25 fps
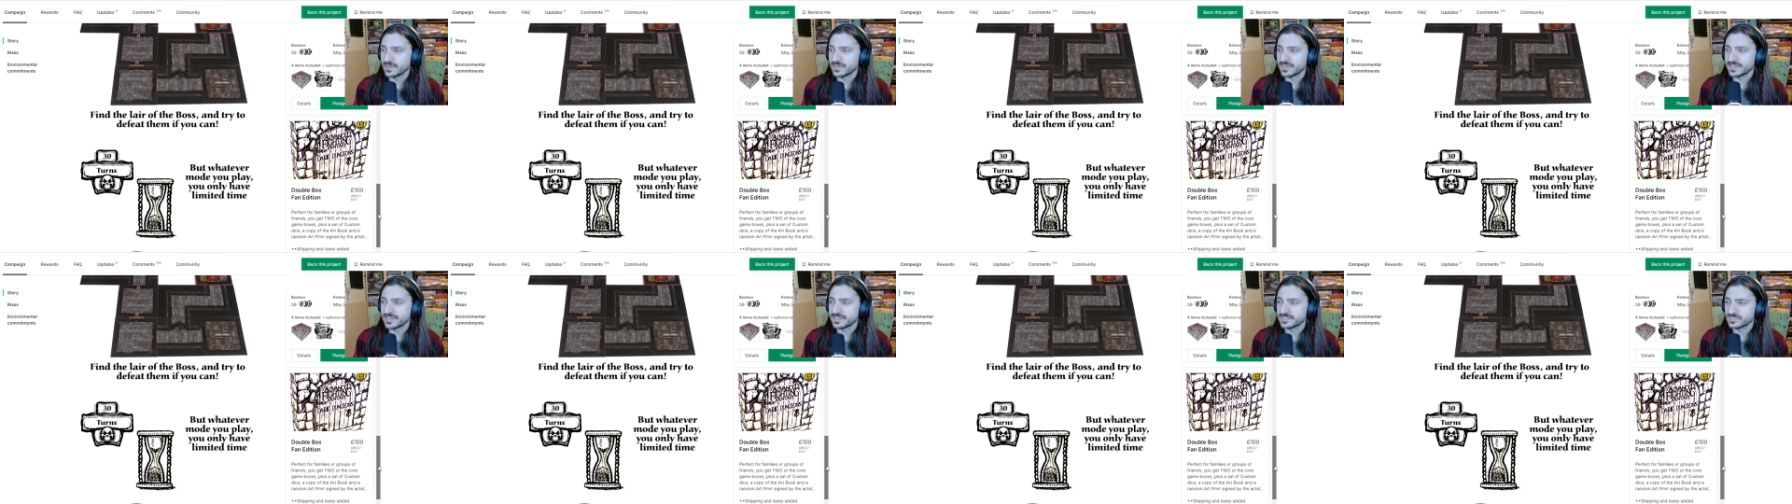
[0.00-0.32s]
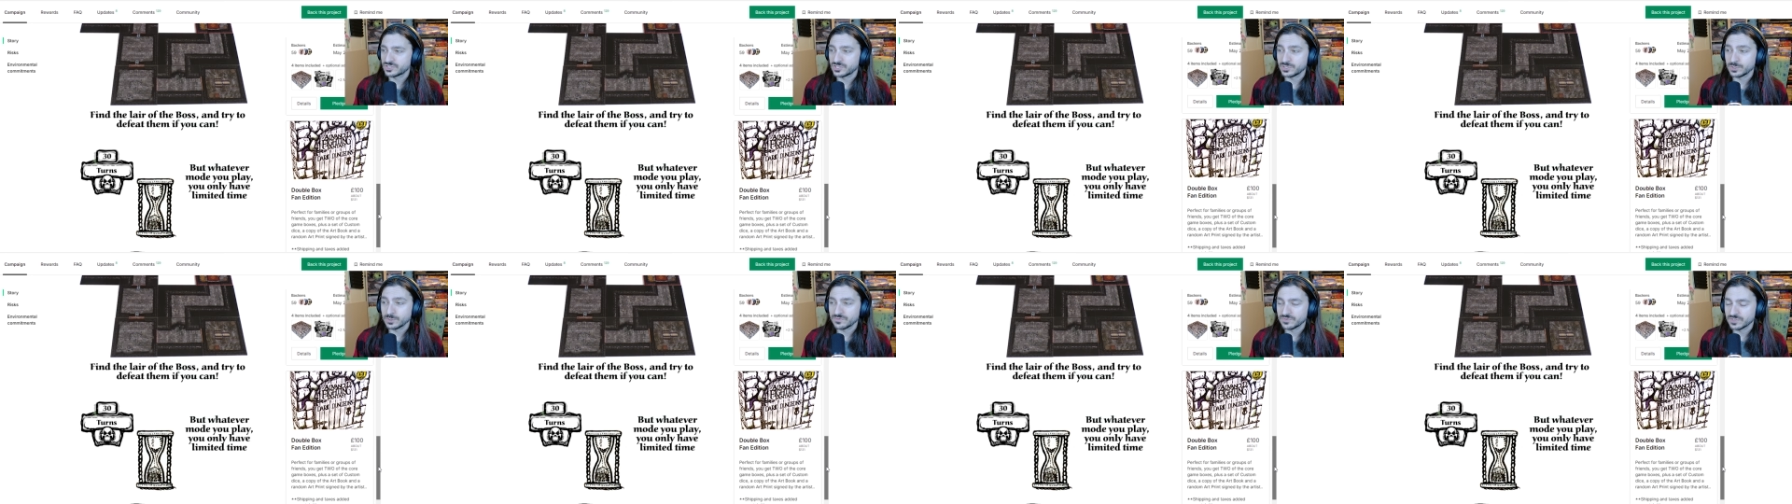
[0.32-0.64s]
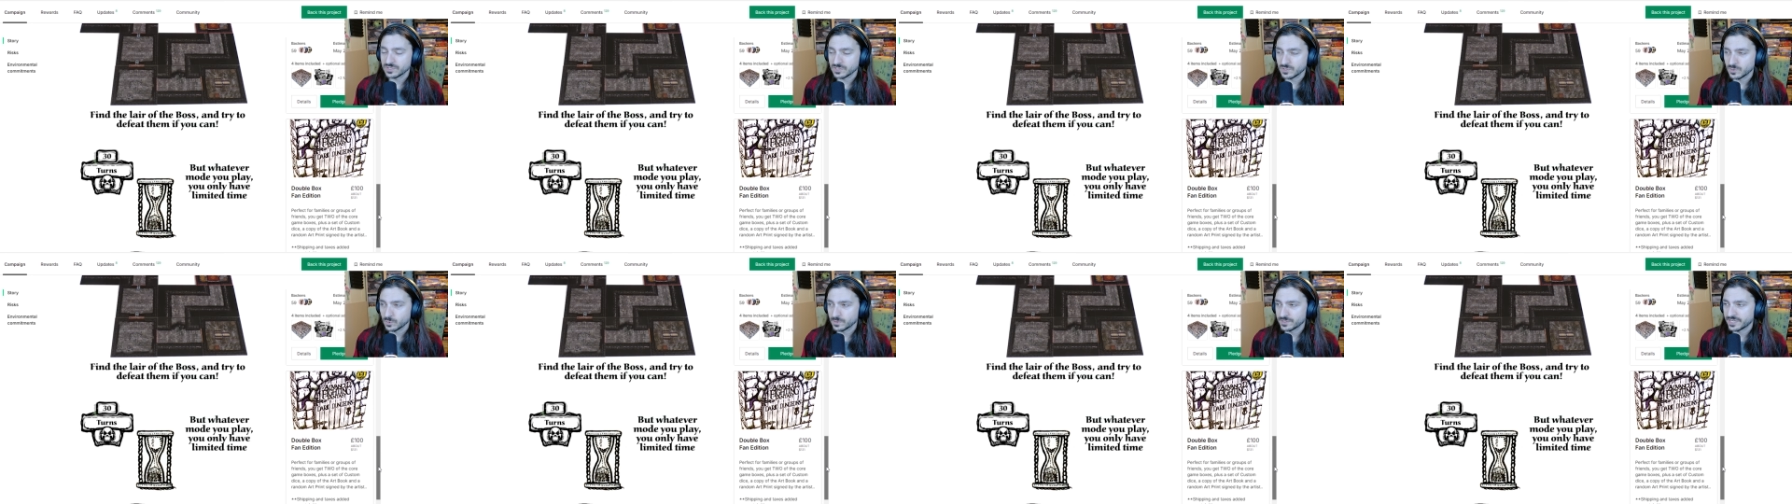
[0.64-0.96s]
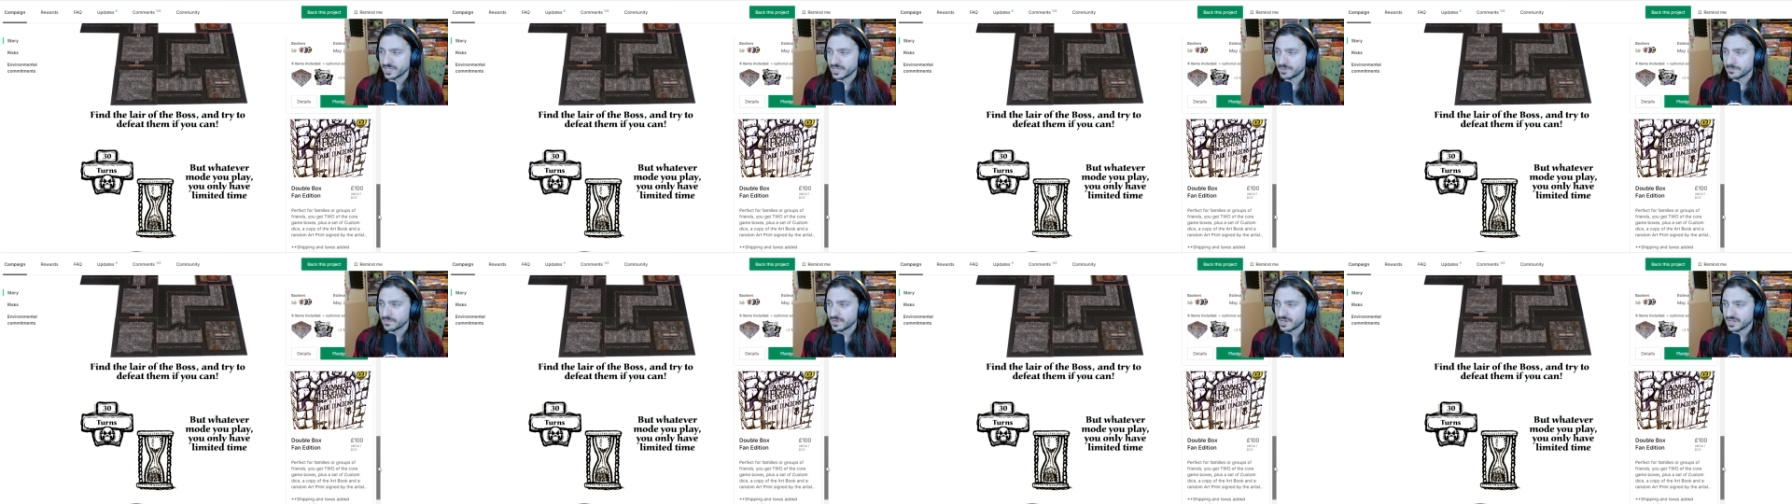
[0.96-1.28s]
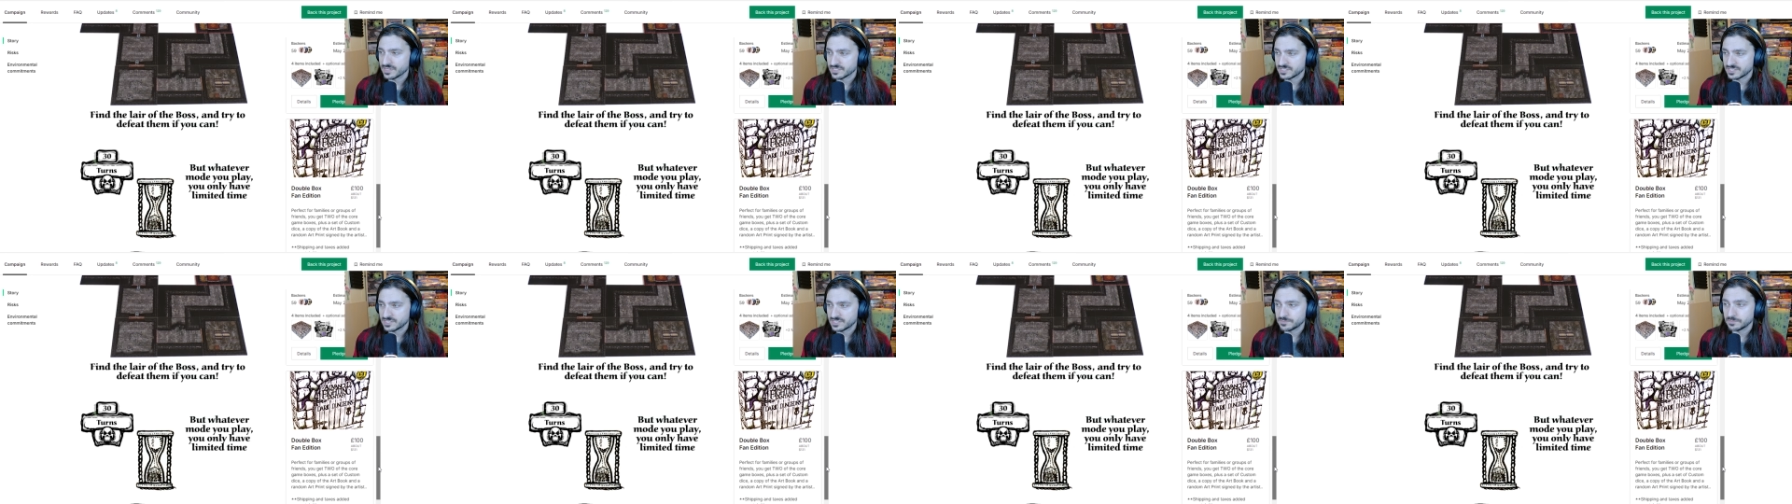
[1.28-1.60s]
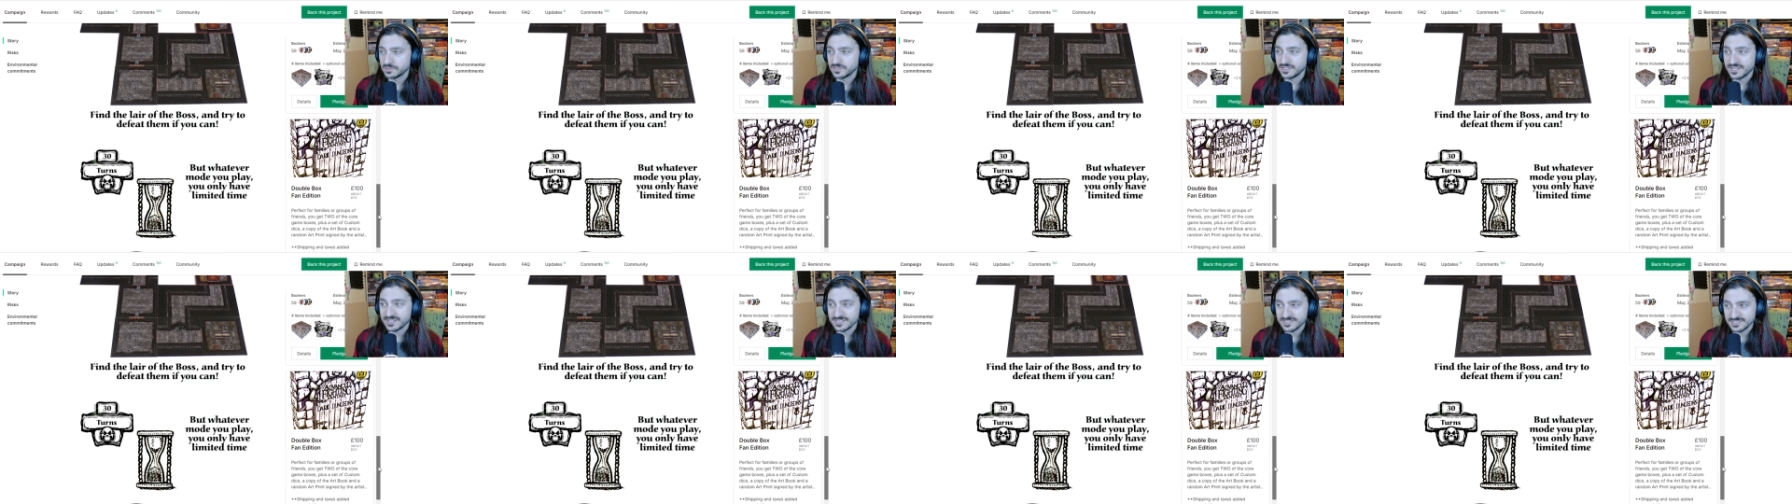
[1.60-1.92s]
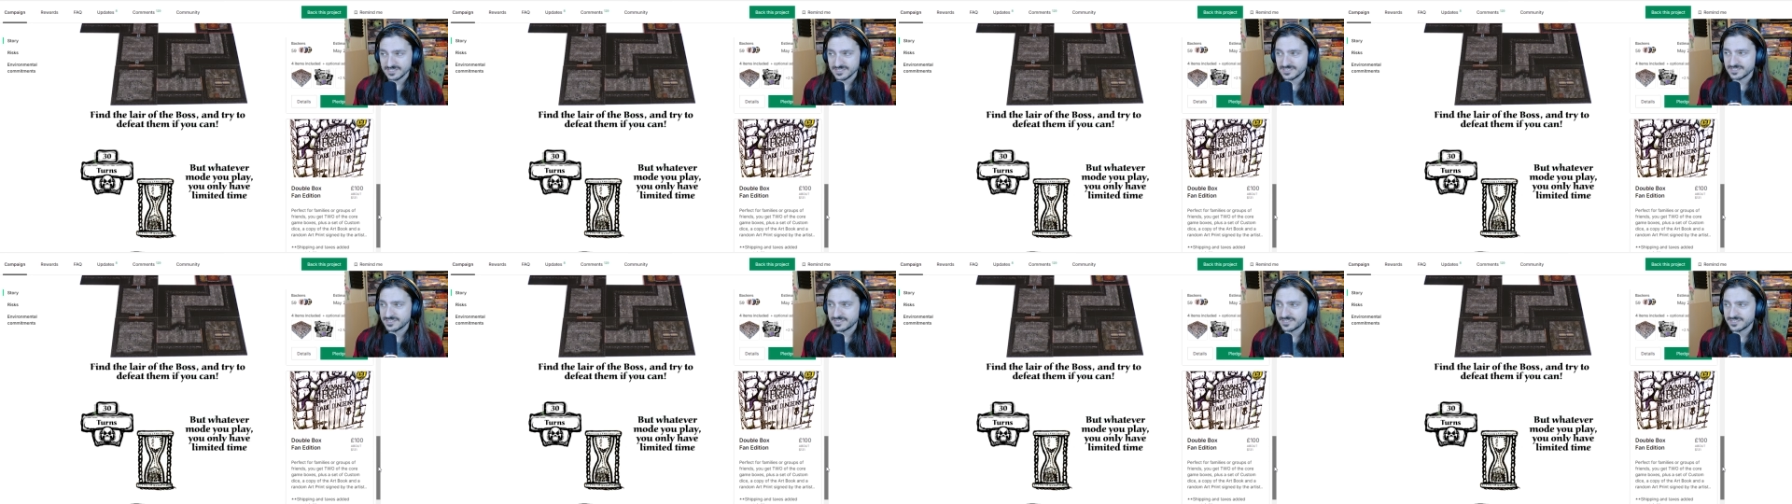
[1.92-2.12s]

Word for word: you get two of the core game boxes plus